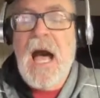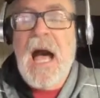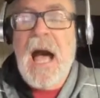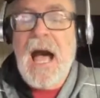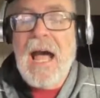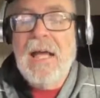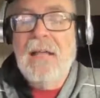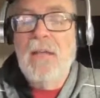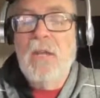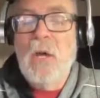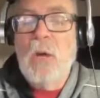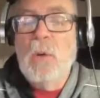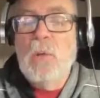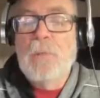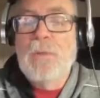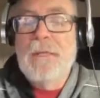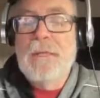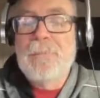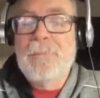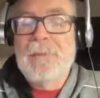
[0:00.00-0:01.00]
I'll
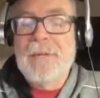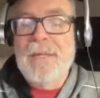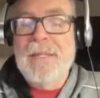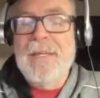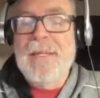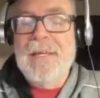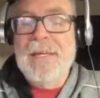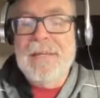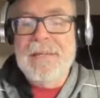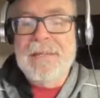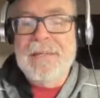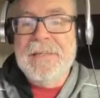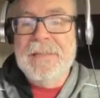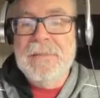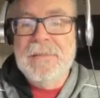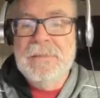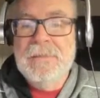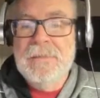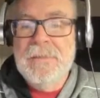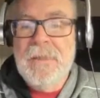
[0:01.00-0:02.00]
only play
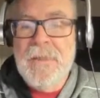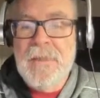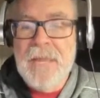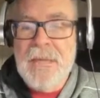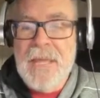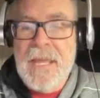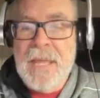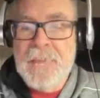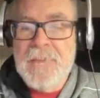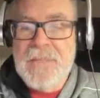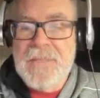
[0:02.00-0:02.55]
the game in